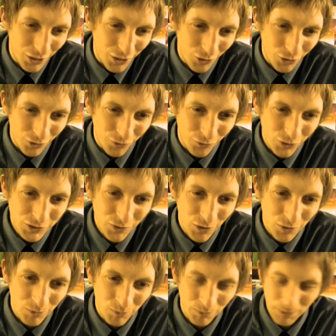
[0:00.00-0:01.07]
or first of
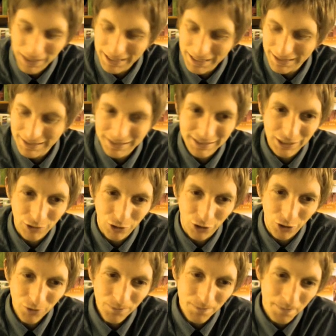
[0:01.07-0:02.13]
all, make it to
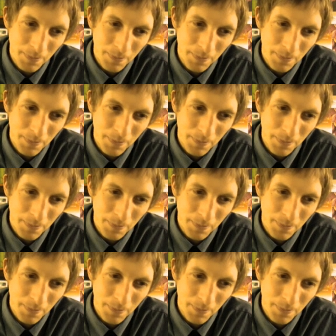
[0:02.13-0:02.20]
zero.